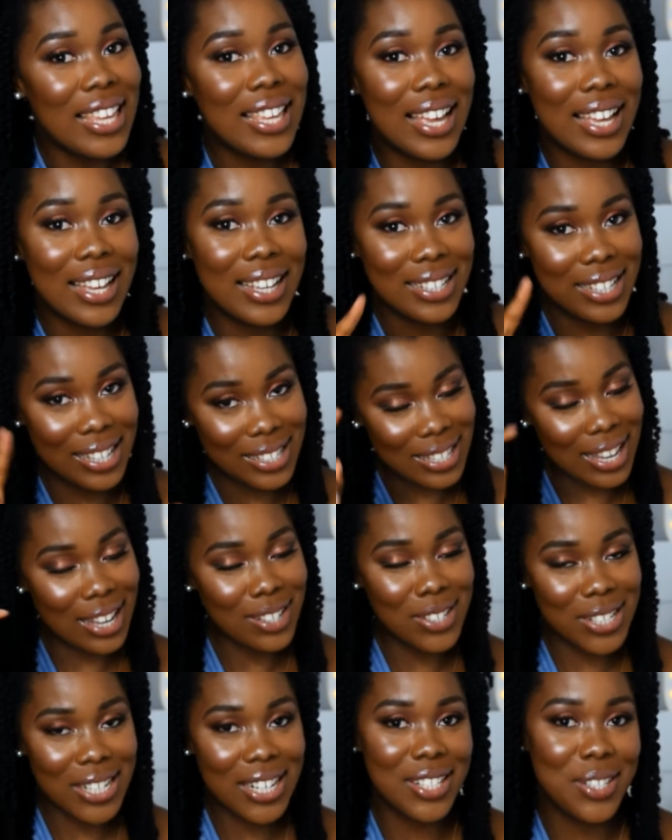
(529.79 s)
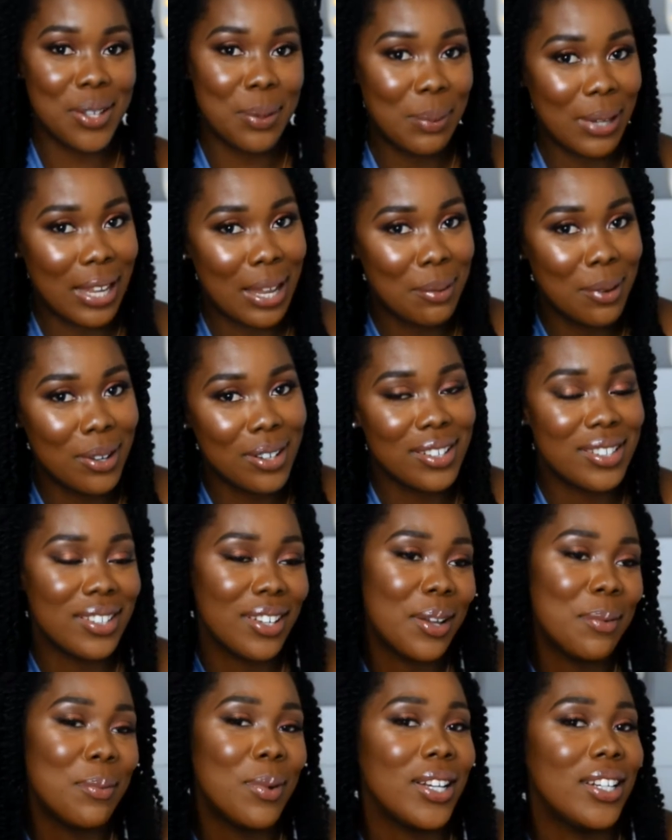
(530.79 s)
Yeah, it's actually a topic I'm going to
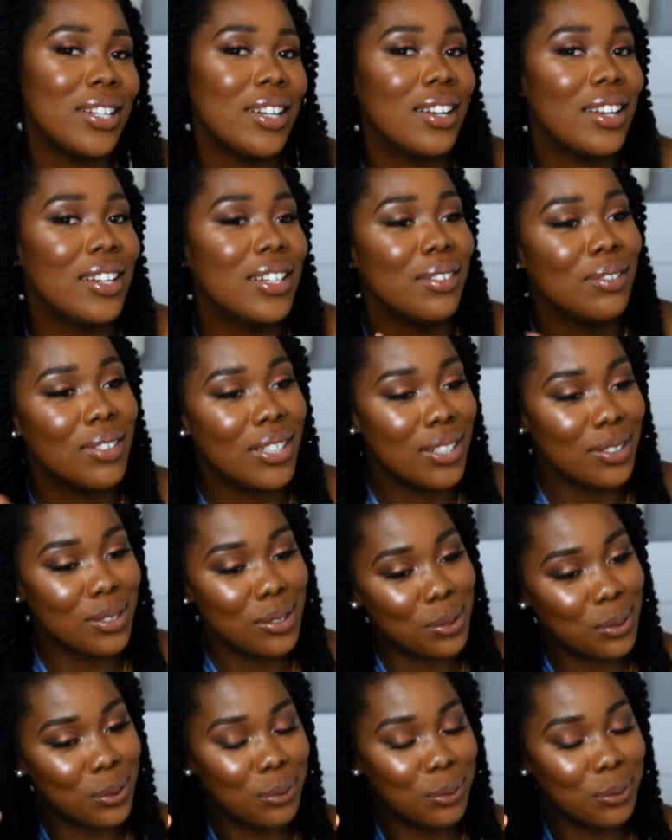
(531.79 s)
talk about in another video,